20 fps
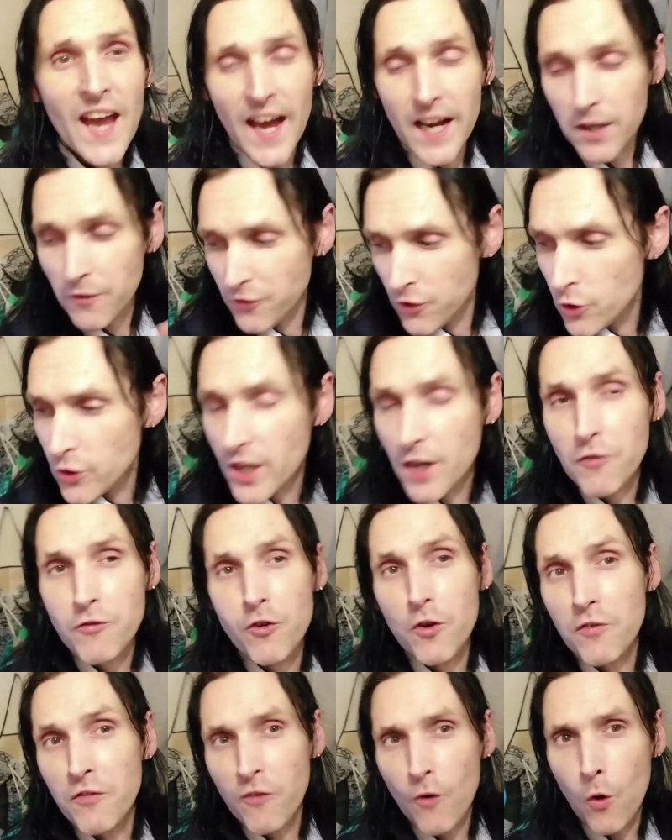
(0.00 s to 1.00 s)
And if you get
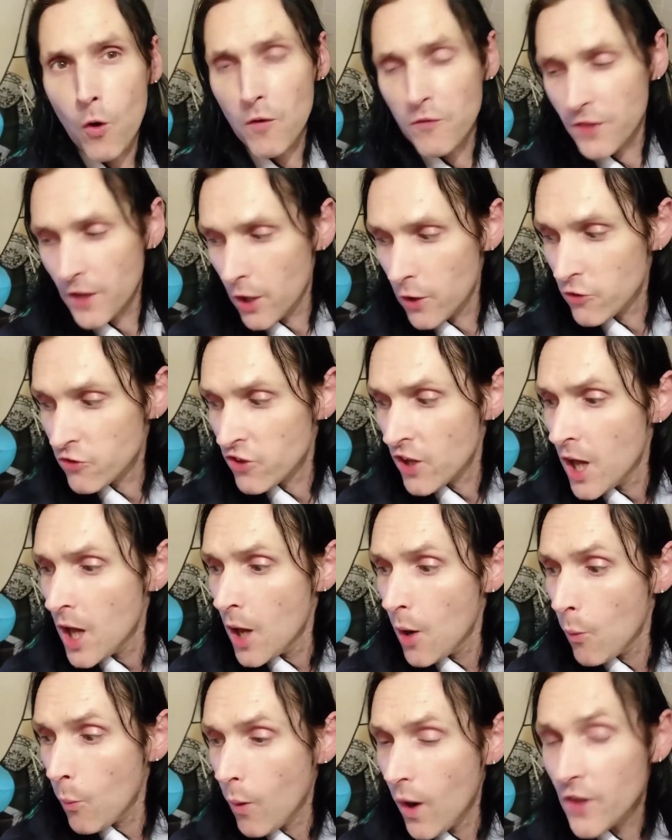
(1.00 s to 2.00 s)
through 4 of those
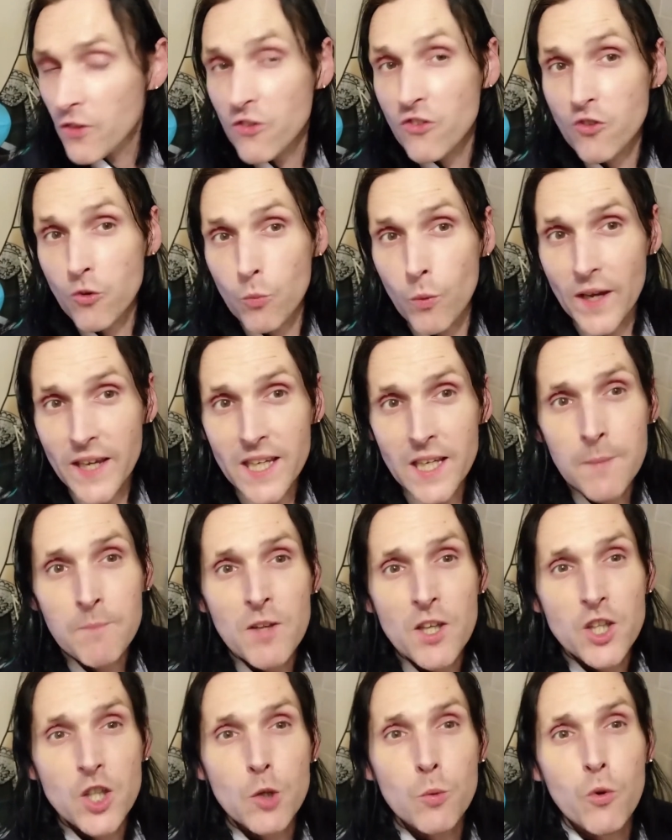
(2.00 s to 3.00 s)
ones a week,
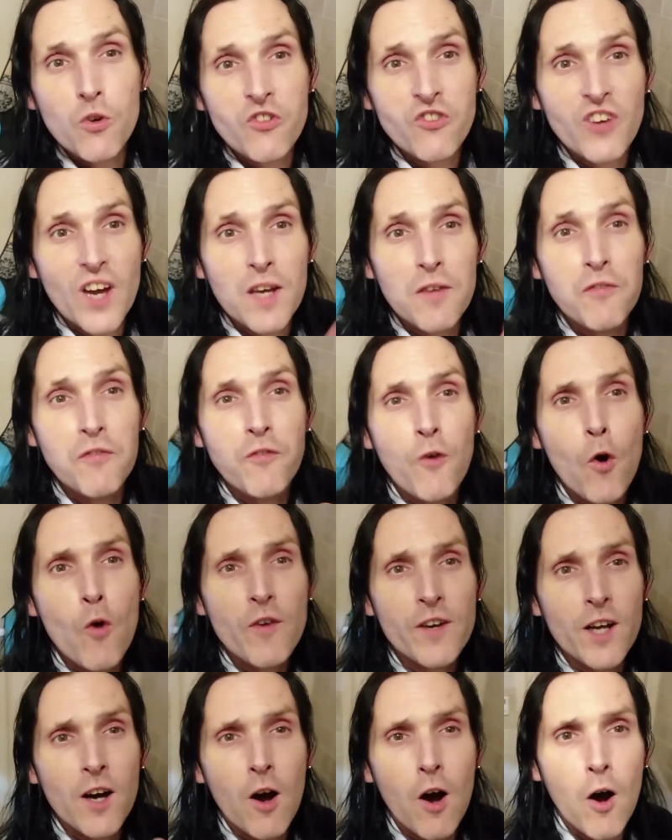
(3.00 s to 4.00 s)
you will save
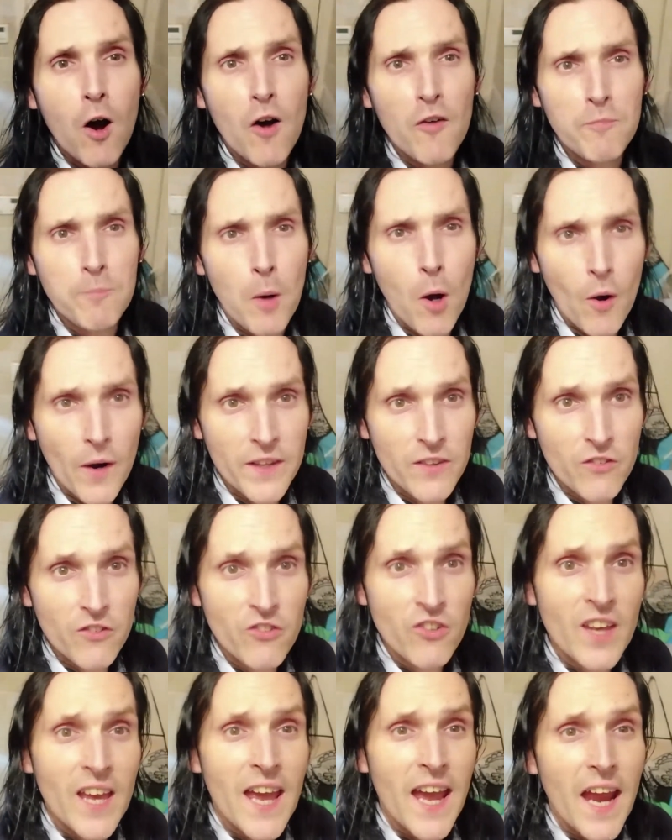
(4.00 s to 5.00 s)
4.5
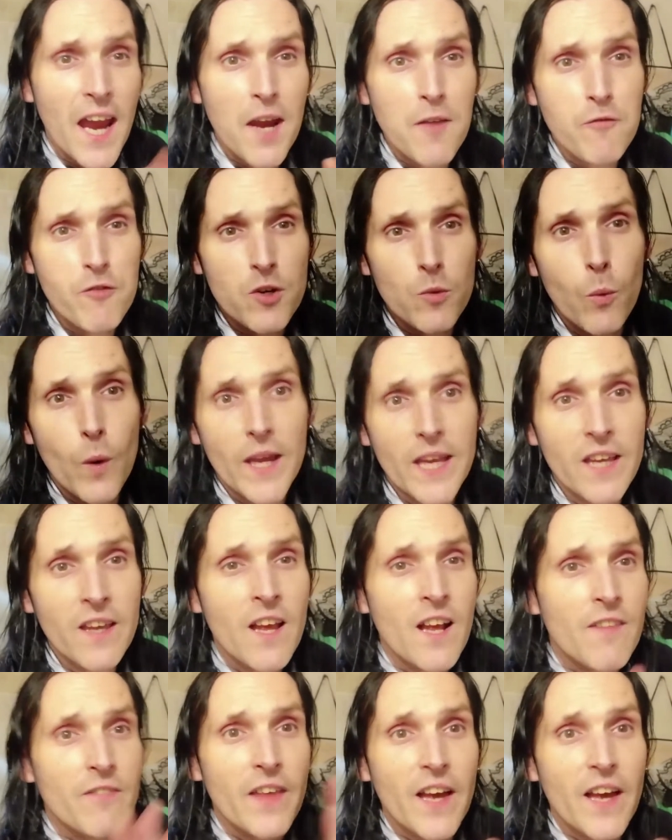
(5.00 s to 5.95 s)
pints every week.